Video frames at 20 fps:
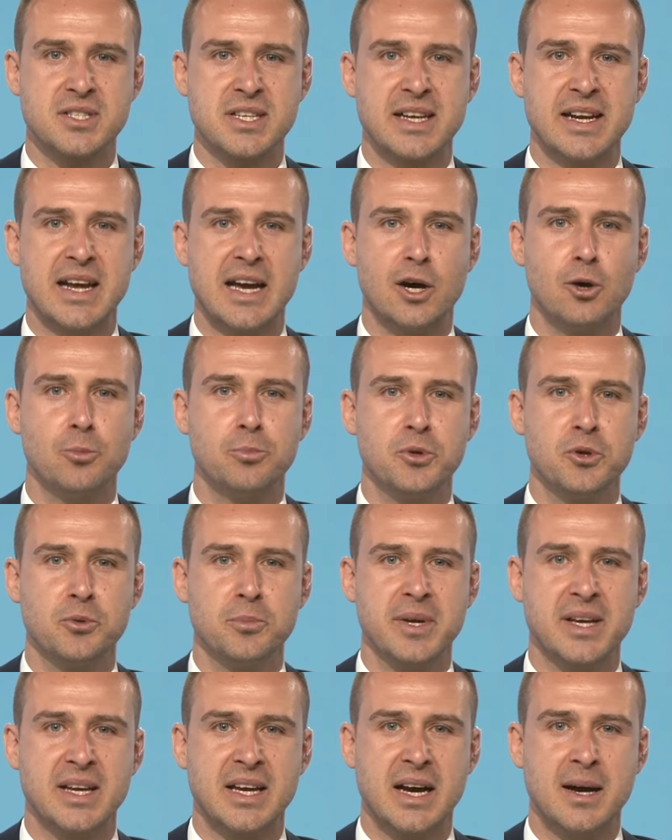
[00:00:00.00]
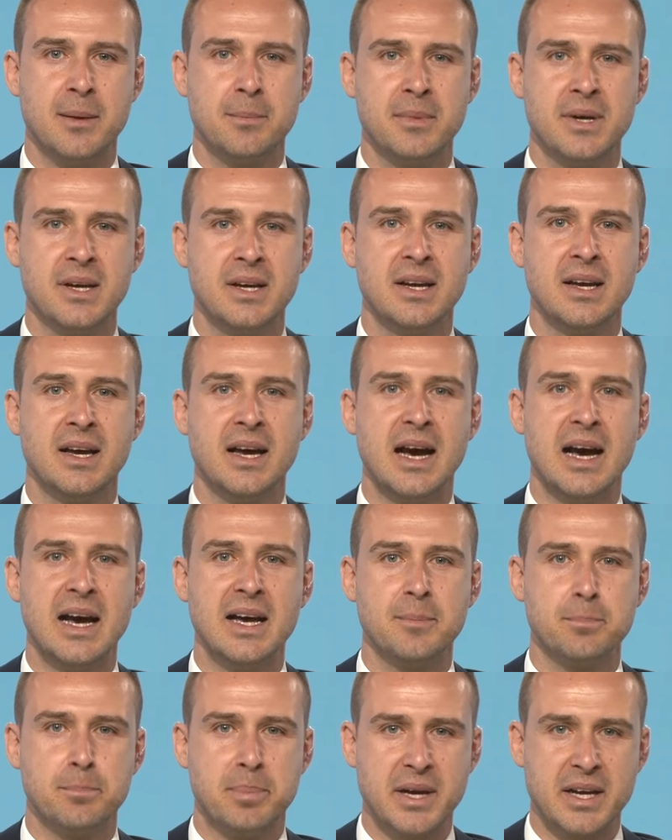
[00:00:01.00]
and help you become
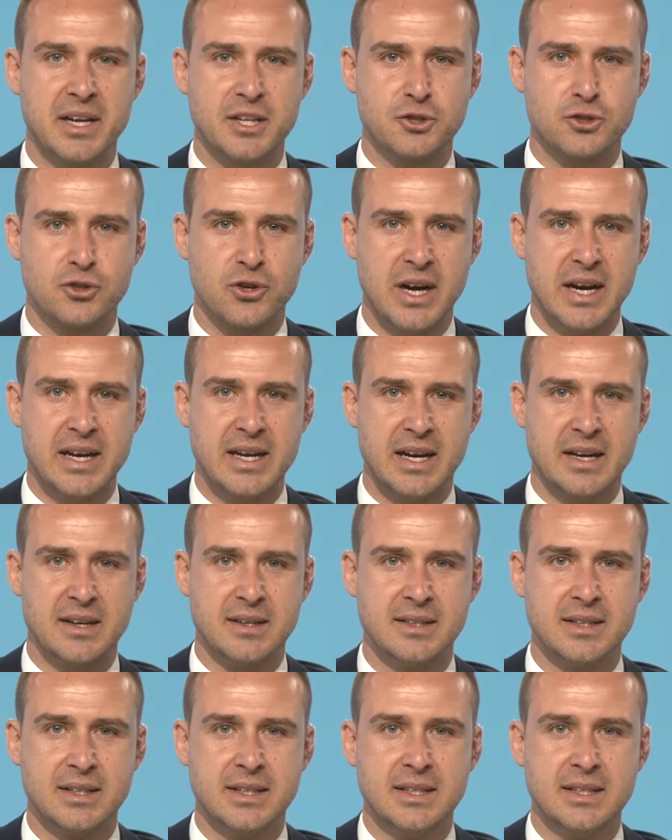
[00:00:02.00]
a better trader.